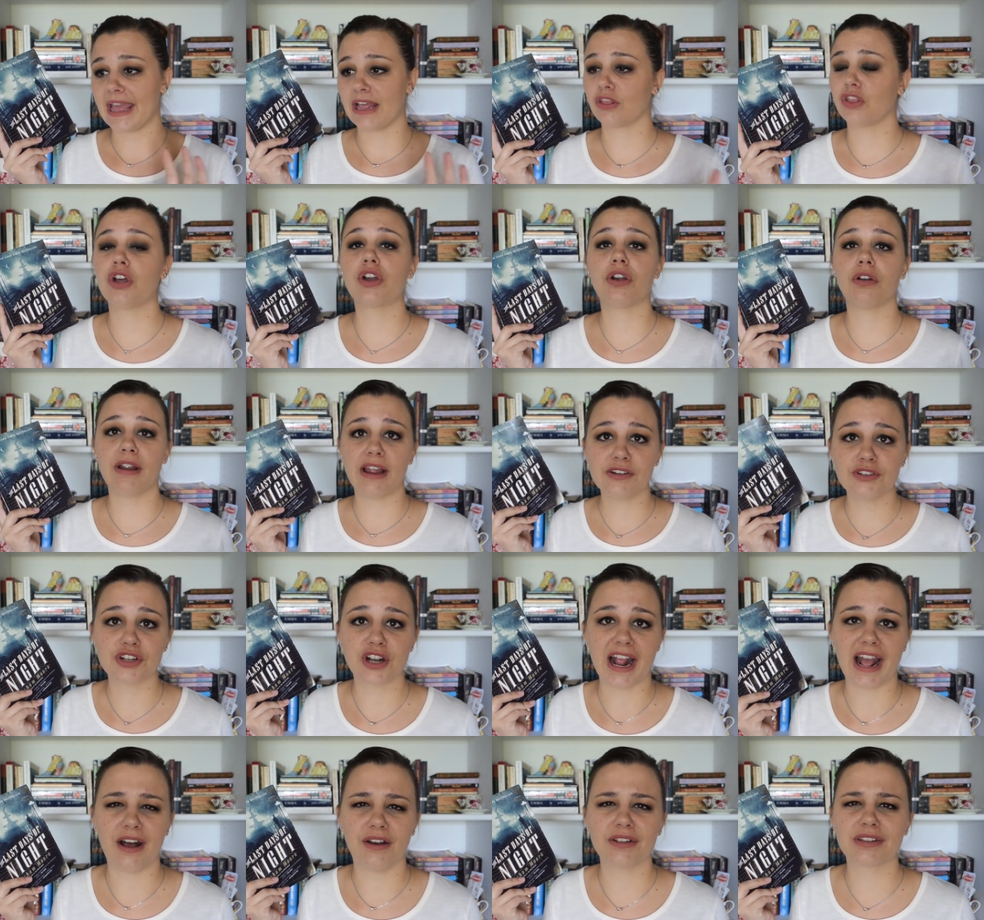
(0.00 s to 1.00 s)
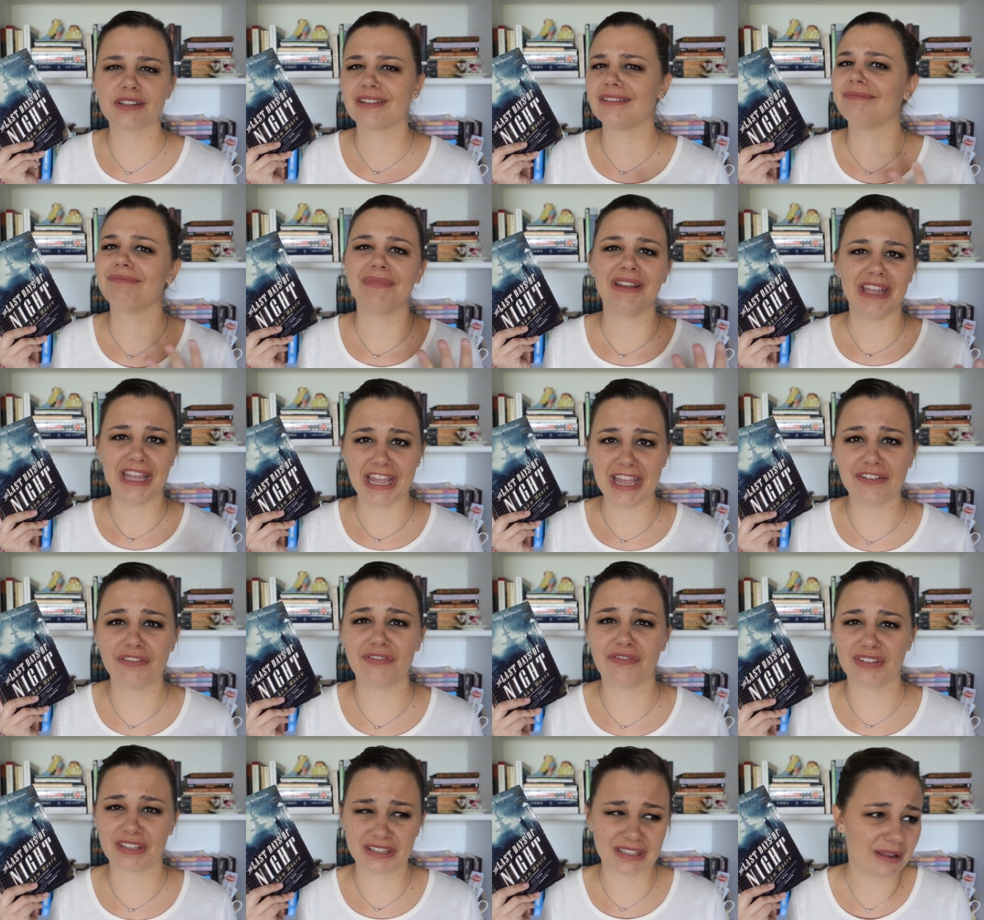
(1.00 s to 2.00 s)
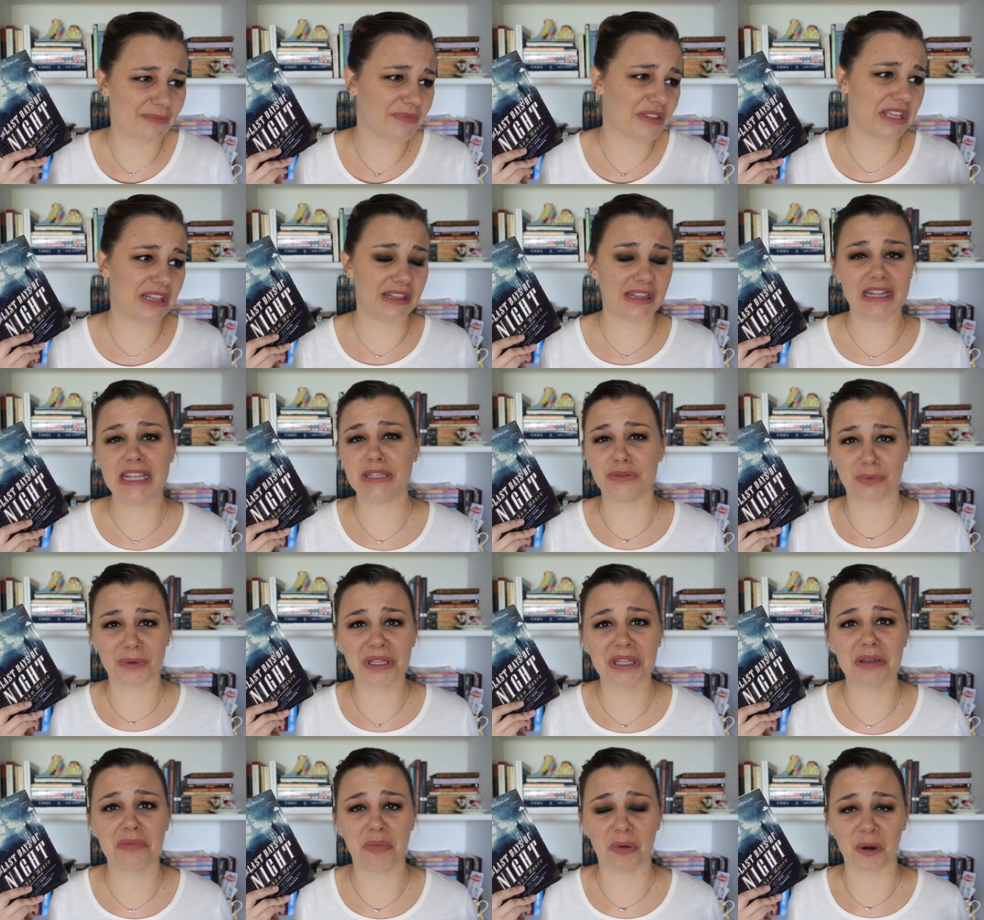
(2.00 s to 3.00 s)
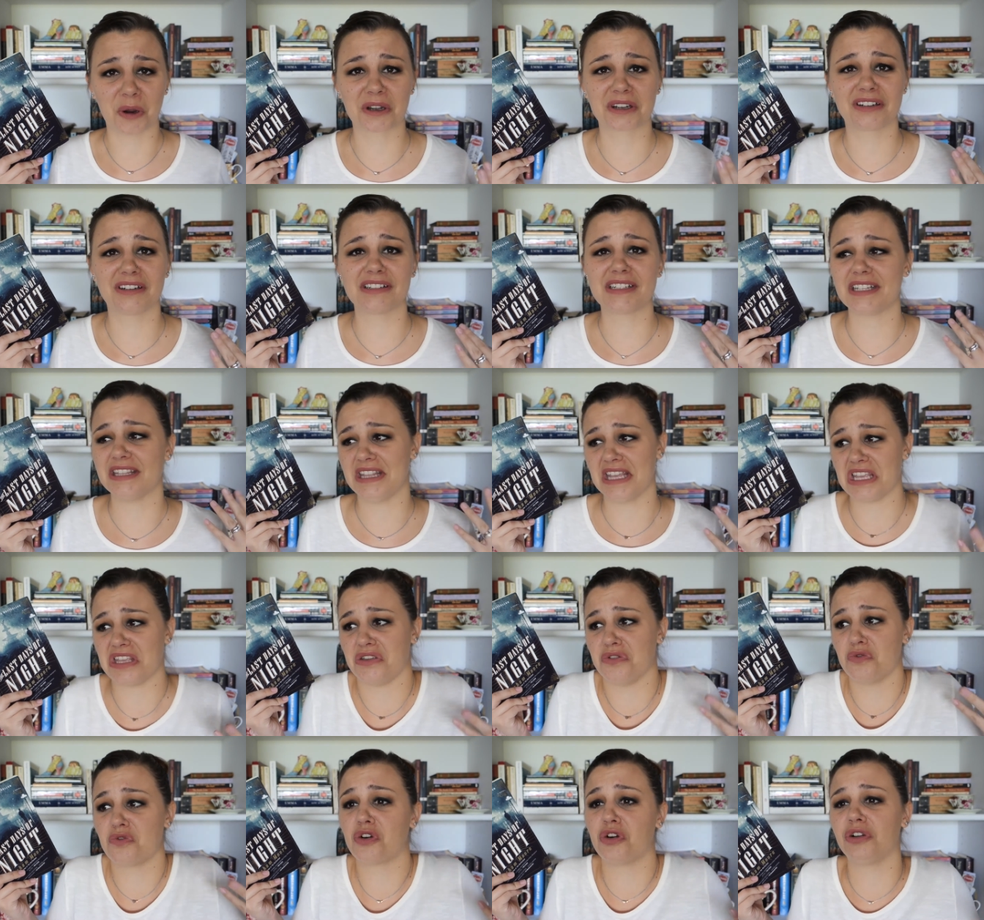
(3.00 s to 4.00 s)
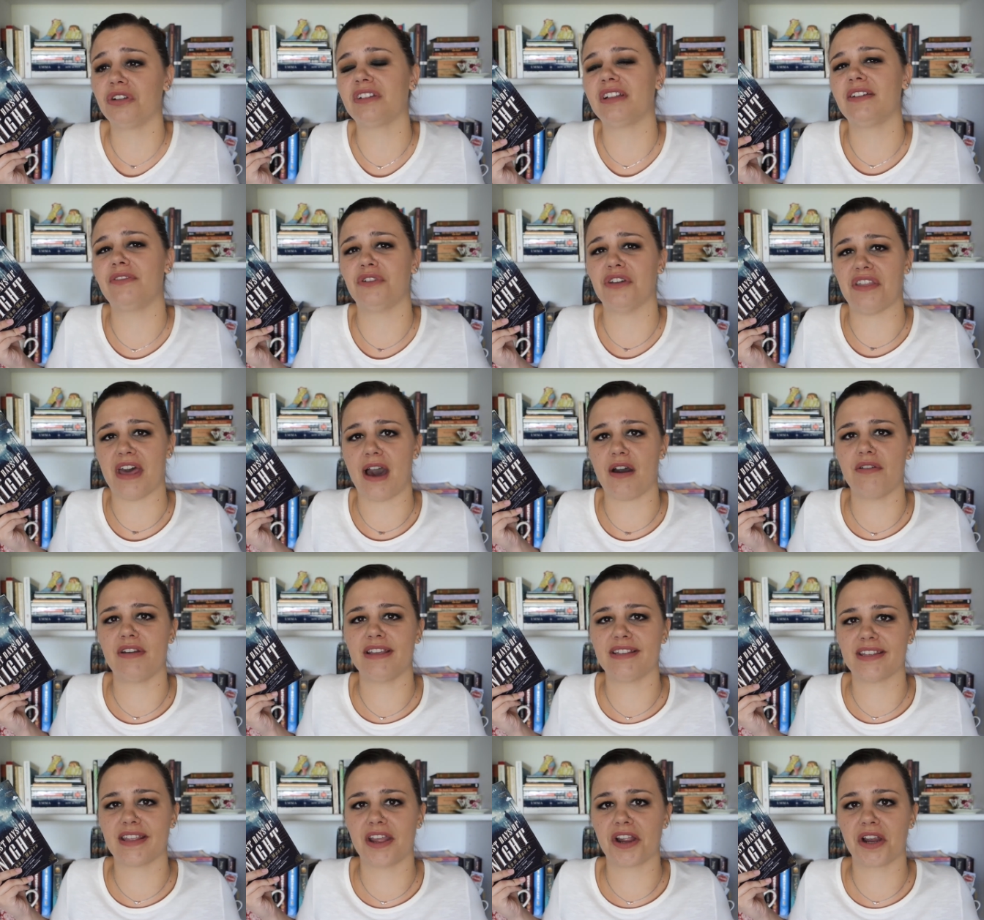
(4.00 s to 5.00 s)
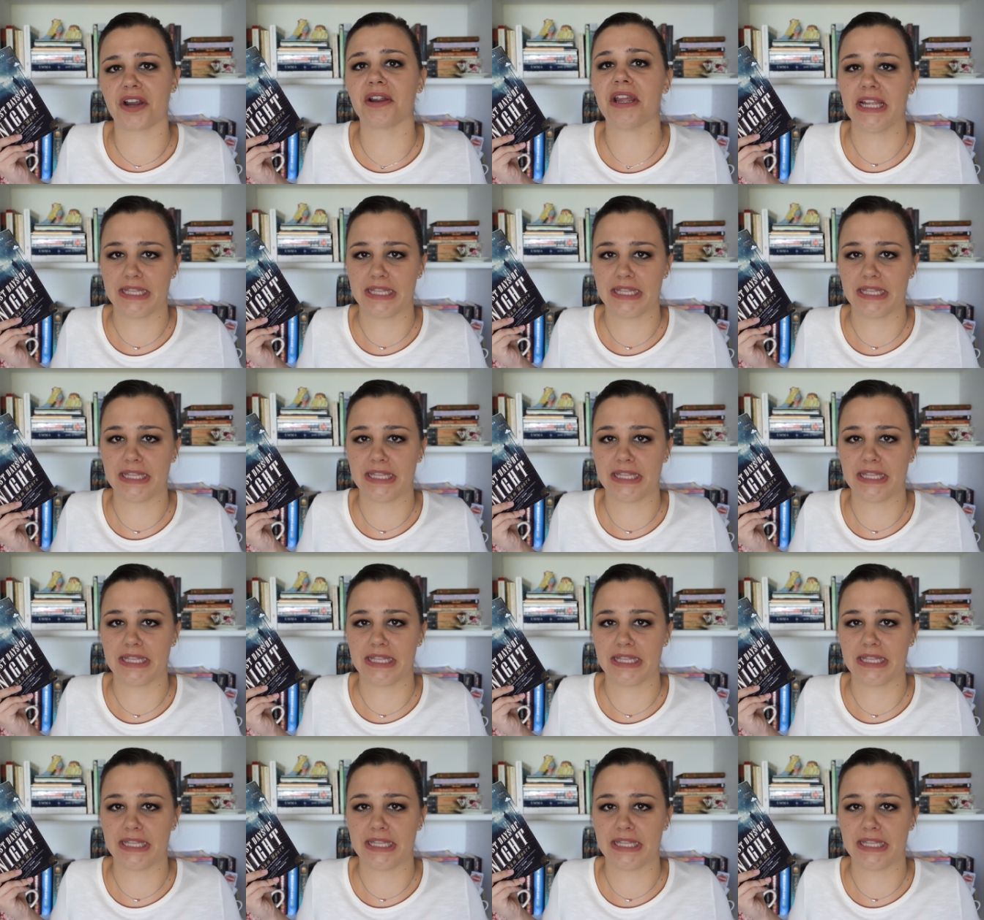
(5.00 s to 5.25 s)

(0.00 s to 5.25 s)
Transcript: Look around your house. If something is really important that you couldn't live without is there,